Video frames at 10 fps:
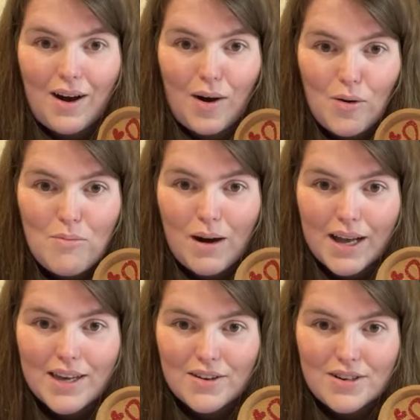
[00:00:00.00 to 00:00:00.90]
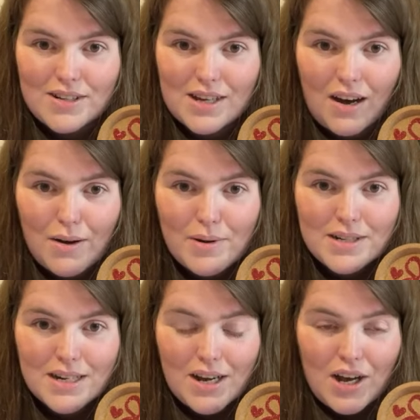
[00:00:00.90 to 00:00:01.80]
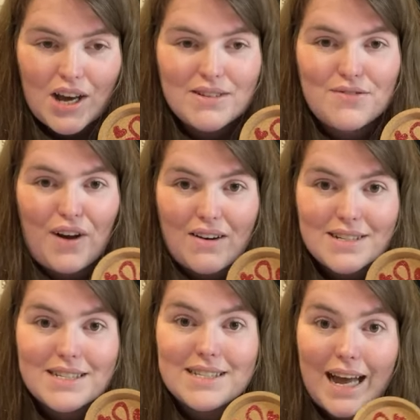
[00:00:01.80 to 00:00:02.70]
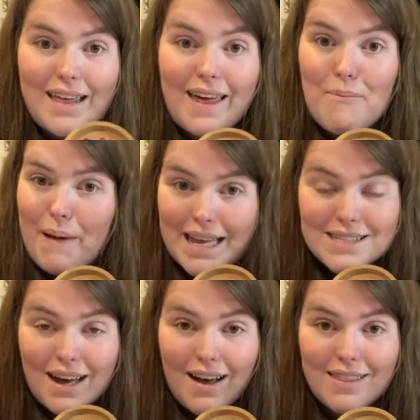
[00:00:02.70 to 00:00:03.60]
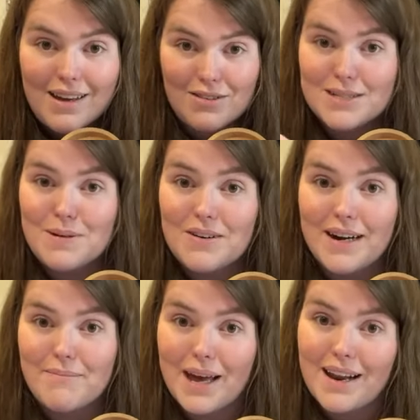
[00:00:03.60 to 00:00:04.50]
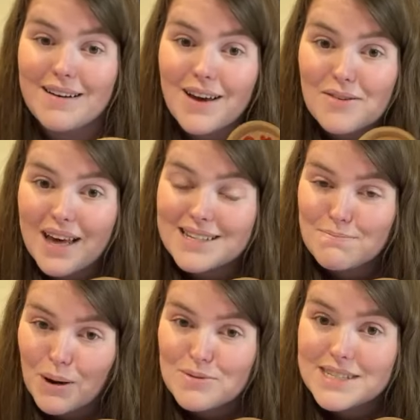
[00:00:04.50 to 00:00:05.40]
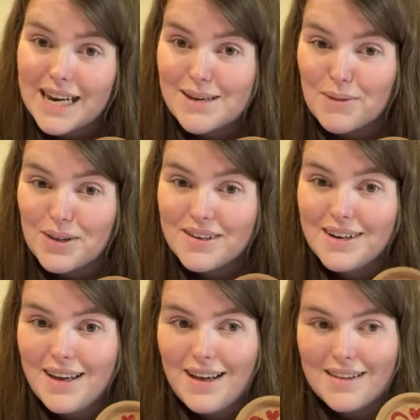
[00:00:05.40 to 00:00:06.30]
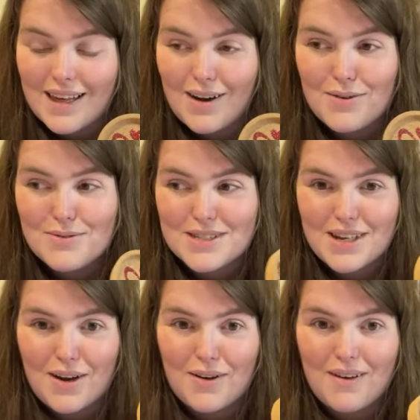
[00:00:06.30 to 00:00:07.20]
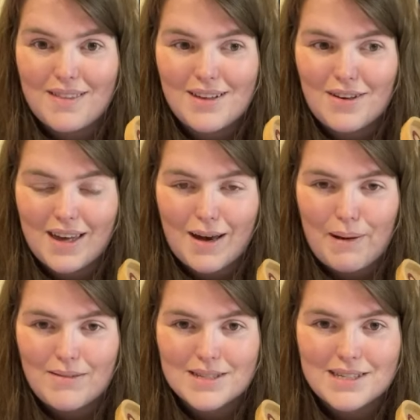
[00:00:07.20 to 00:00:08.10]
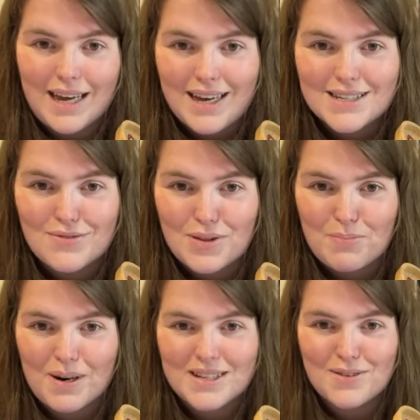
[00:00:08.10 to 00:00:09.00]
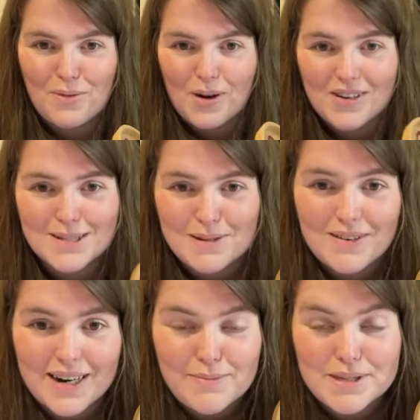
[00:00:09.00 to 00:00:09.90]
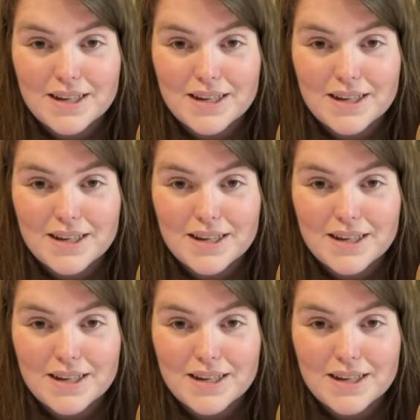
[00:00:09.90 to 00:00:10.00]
Oh my goodness, I would go as far as to say they're better than Krispy Kreme. And I know that is a bold statement. They are also, I think you can get about 6 for the price of one Krispy Kreme.